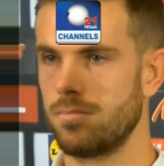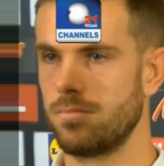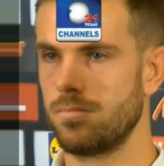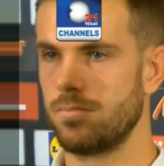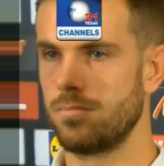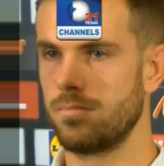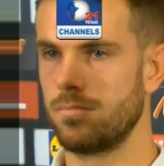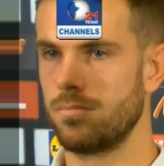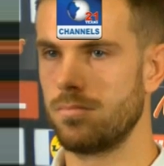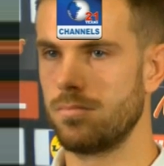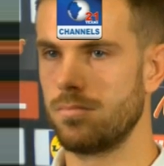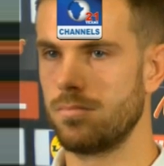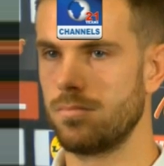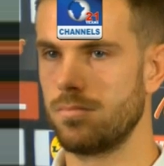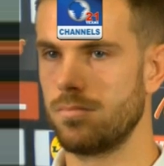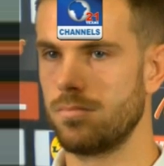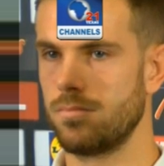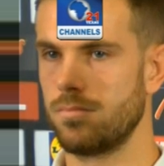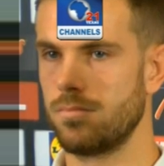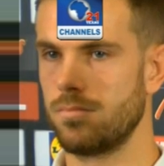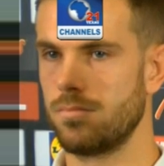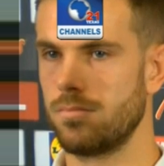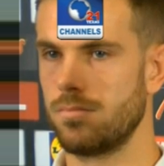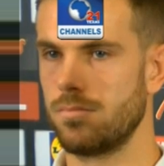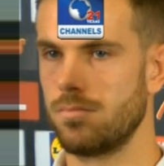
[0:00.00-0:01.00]

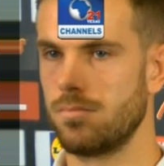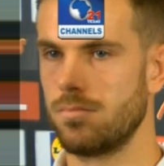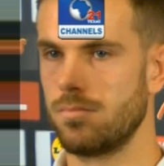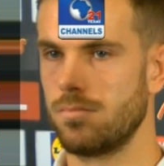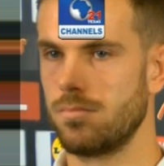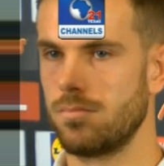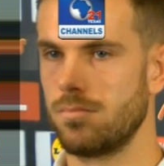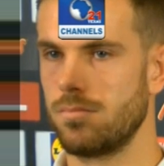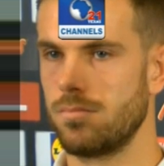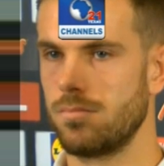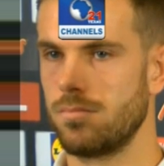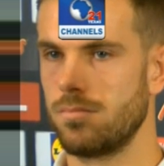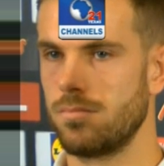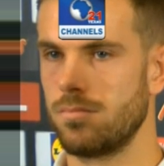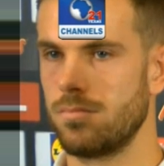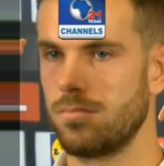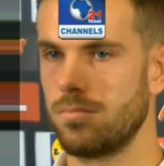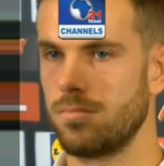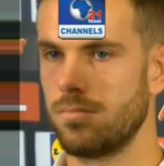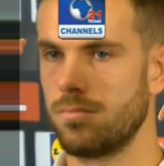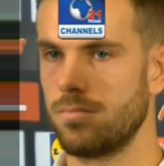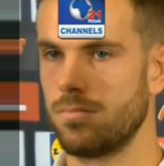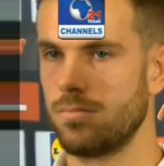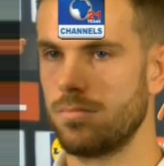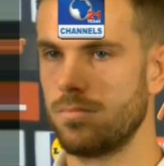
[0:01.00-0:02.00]

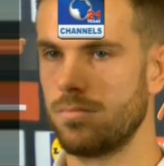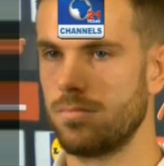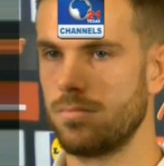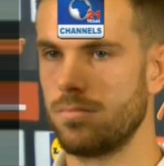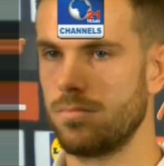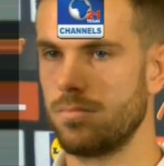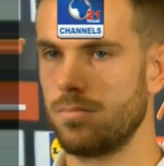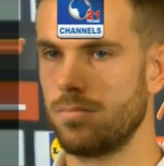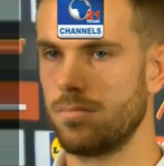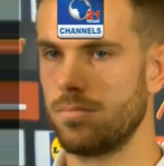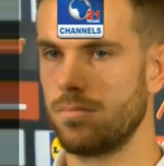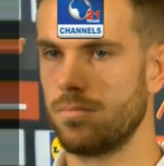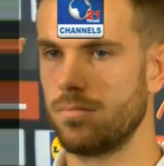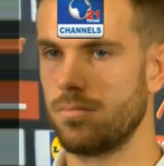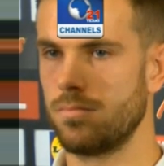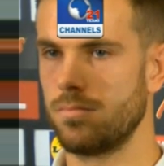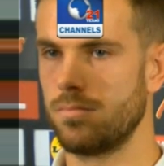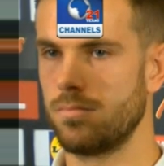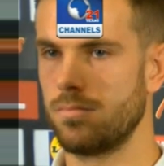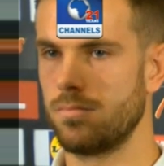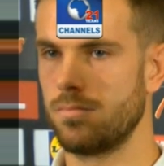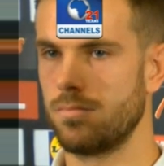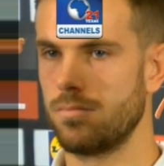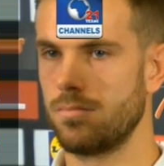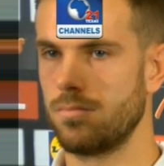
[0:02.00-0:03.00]

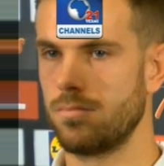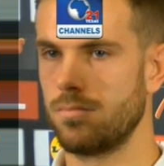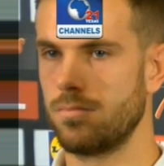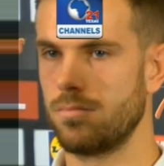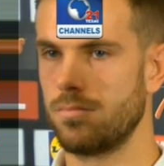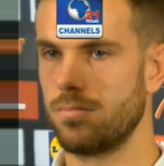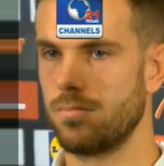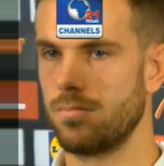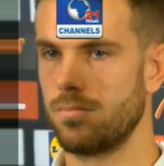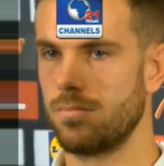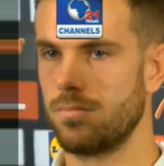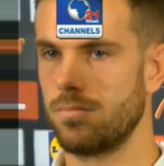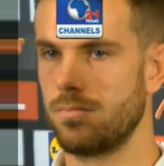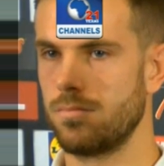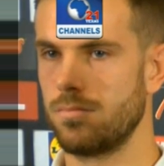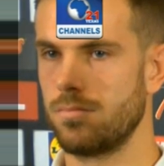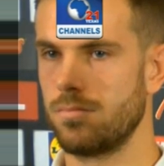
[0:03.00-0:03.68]
(not speaking)